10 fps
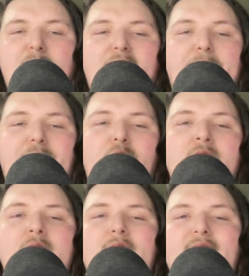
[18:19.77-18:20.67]
Coming up,
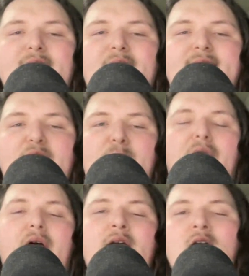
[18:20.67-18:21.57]
though, let's talk Théo
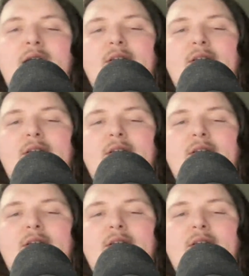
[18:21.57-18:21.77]
Maledon.